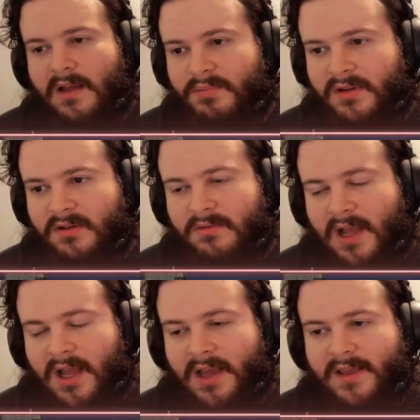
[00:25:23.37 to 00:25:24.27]
Blue
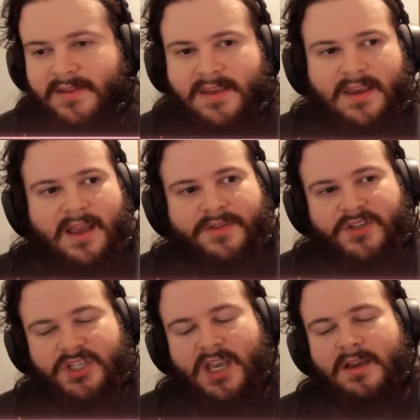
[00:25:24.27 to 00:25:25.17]
Eyes, they got
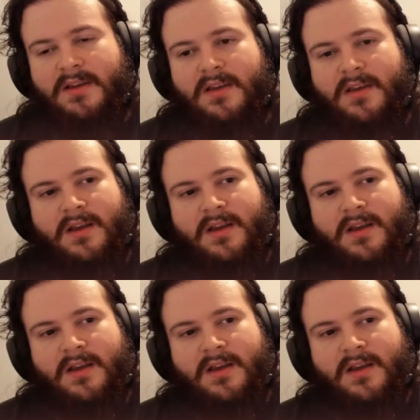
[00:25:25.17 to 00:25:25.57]
the Jet.